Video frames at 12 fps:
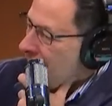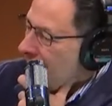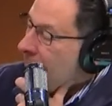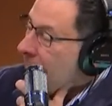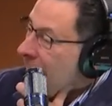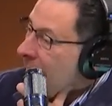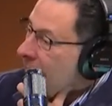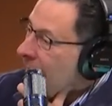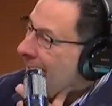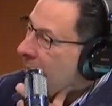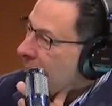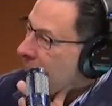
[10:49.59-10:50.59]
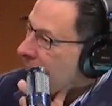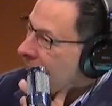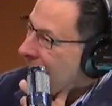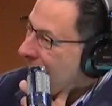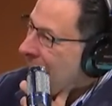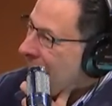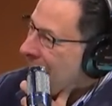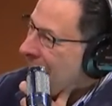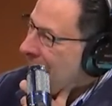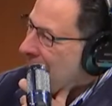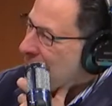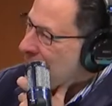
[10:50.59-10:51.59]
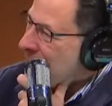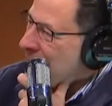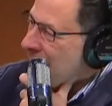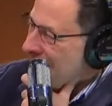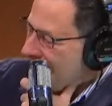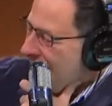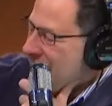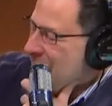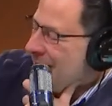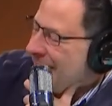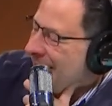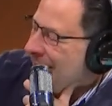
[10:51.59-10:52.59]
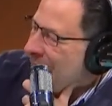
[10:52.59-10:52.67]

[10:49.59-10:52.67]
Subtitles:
He may have lettered in that game. Just last night